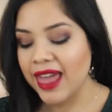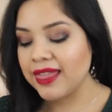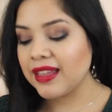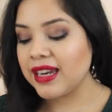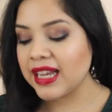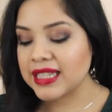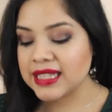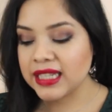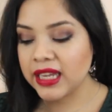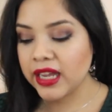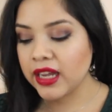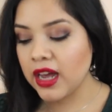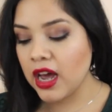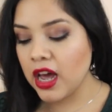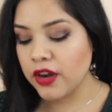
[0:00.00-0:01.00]
The next thing I
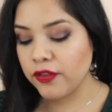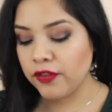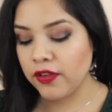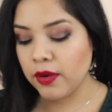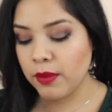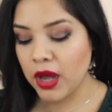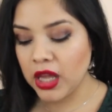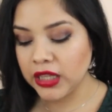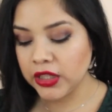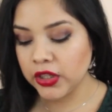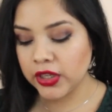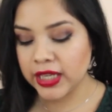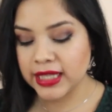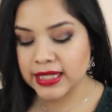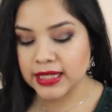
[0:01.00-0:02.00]
got from
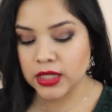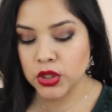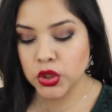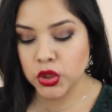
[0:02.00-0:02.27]
HauteLook is the